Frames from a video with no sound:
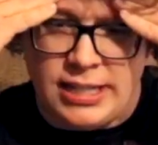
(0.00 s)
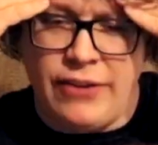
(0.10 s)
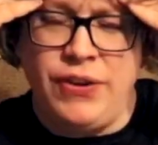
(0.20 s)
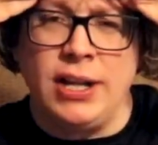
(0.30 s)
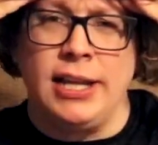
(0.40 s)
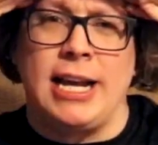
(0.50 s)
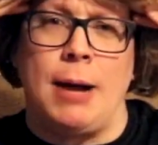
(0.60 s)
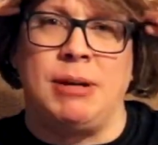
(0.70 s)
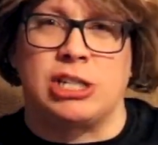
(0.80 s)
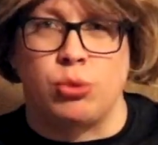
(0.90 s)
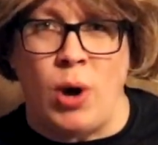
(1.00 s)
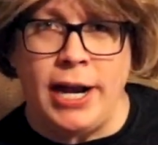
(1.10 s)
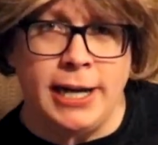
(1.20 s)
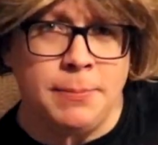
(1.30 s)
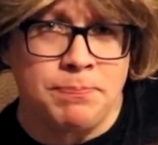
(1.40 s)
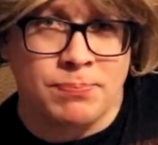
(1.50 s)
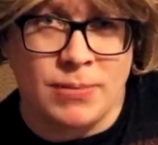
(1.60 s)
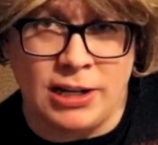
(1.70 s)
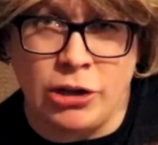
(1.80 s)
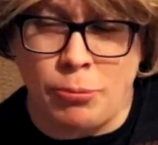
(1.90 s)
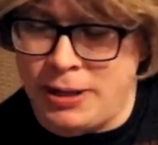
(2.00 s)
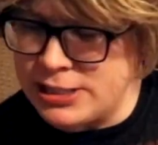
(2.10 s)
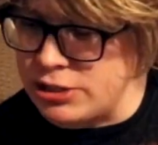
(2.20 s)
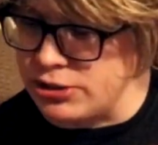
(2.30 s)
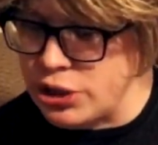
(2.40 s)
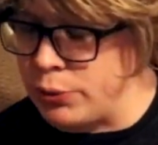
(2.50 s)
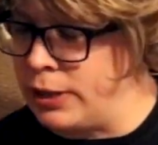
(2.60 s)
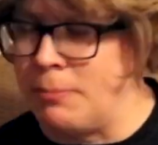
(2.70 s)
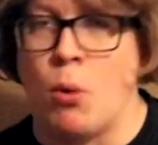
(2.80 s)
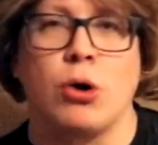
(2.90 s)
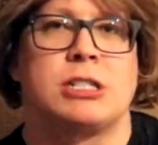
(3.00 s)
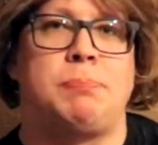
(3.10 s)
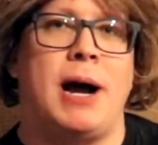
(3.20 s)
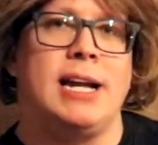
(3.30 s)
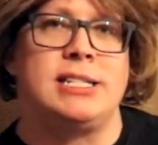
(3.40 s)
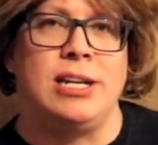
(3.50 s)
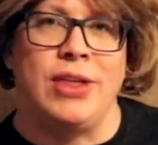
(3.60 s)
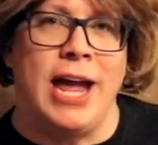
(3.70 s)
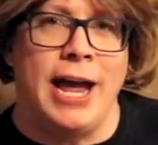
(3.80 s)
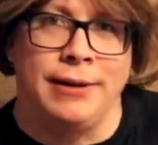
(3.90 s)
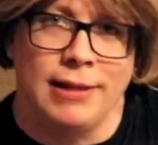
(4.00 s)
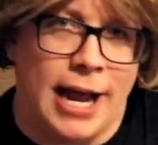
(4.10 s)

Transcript: Definitely got me sweating a little bit, so certainly more spicy than